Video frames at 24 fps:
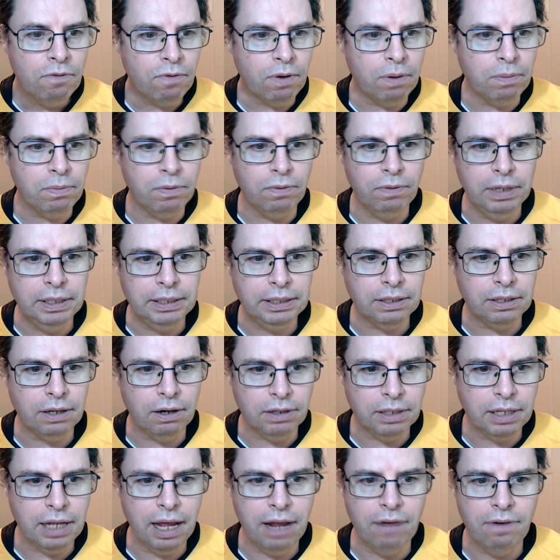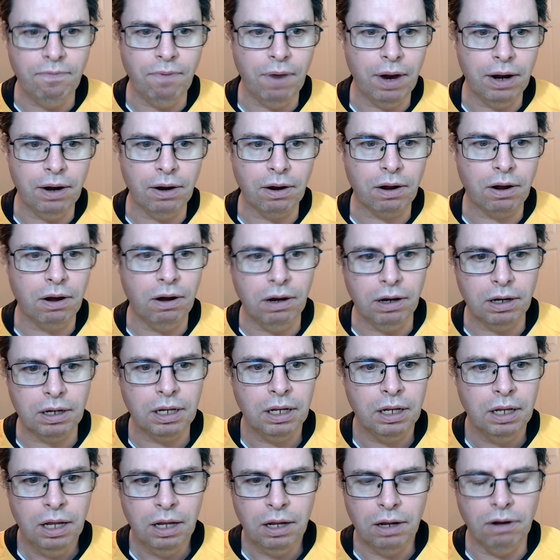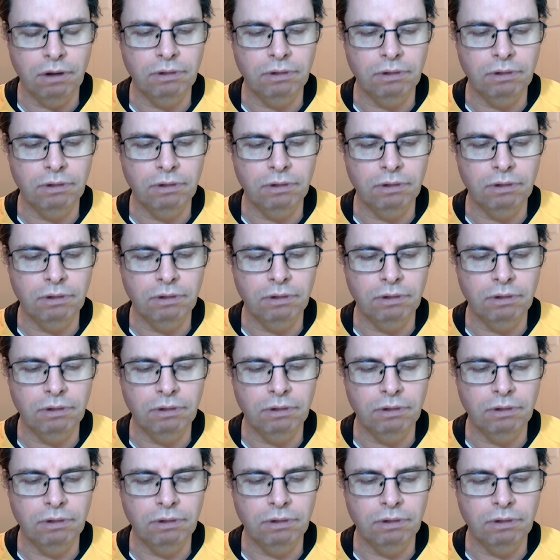From the restart then, Werner Koch